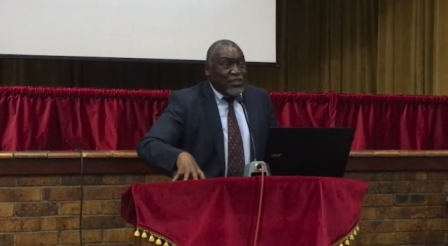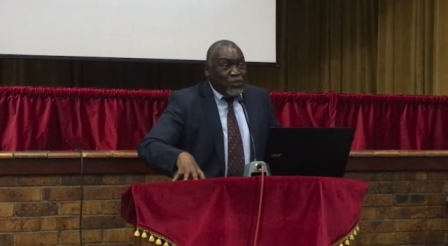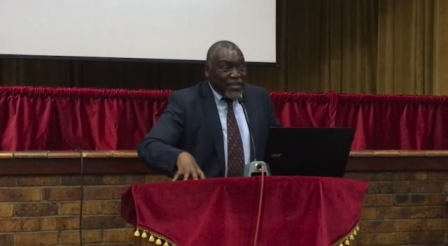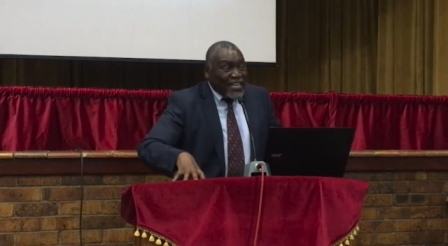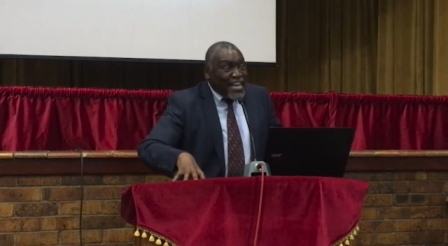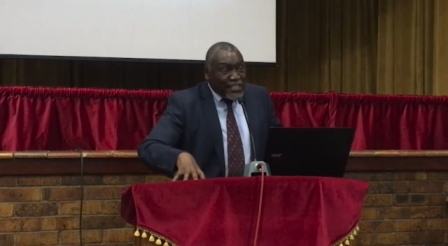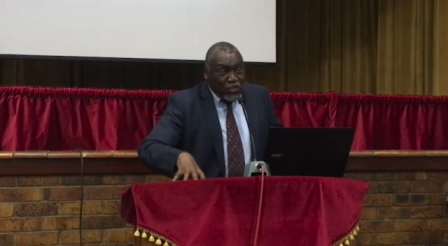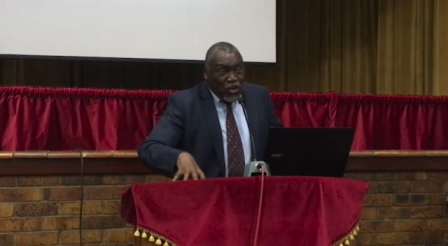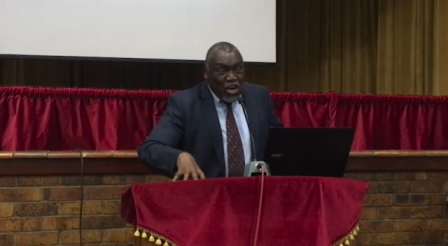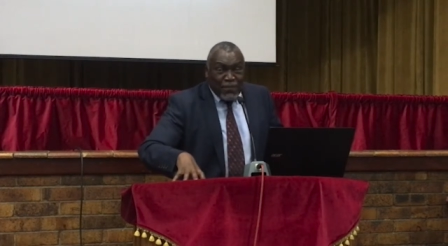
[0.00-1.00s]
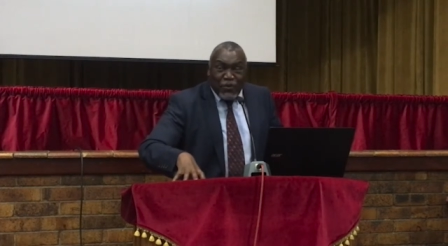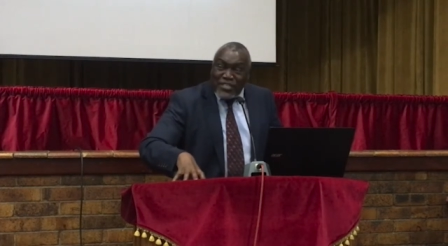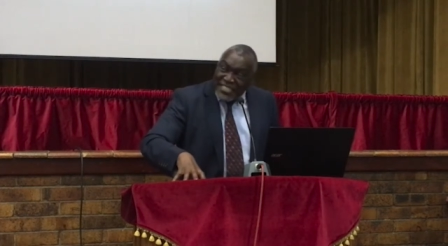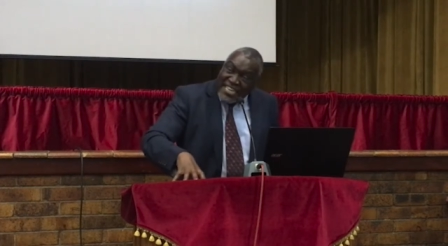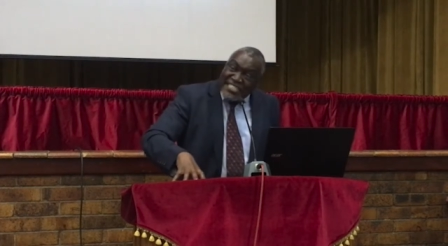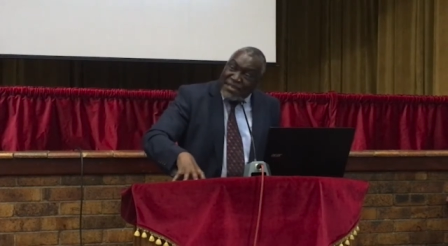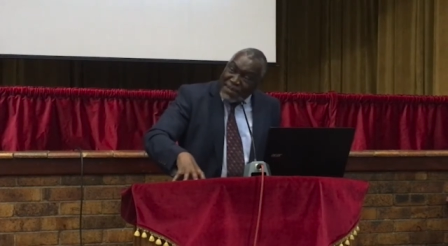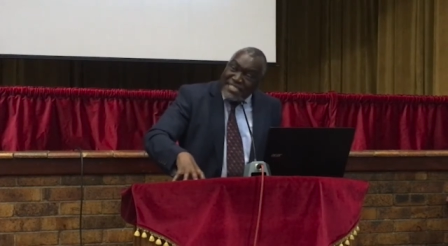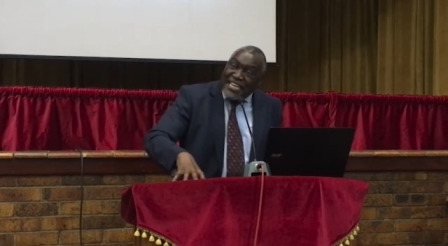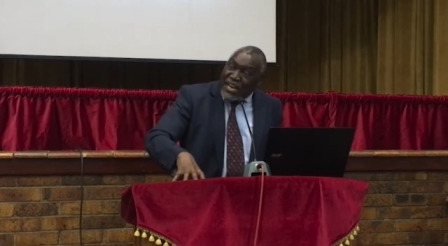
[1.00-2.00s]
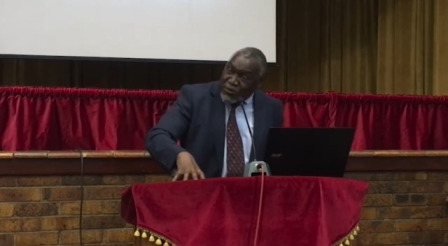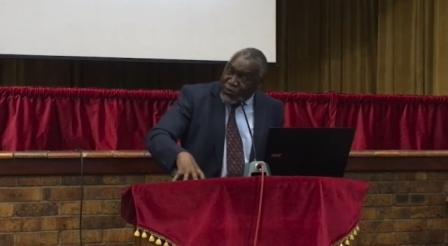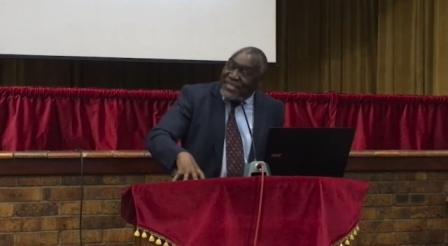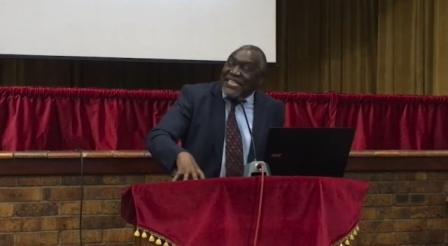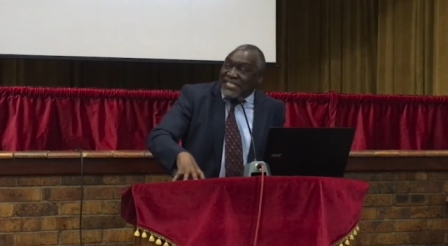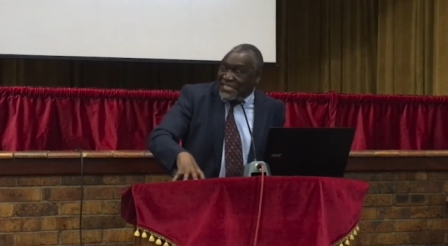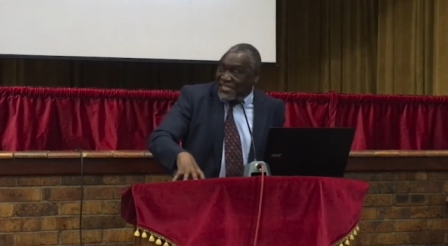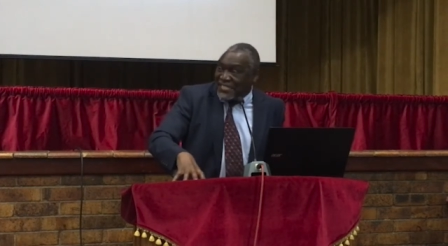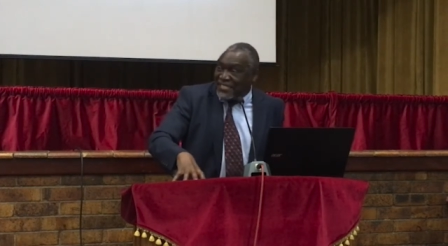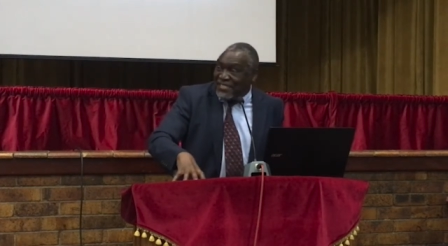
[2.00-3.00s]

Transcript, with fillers: to relate to God because He doesn't mess around with us.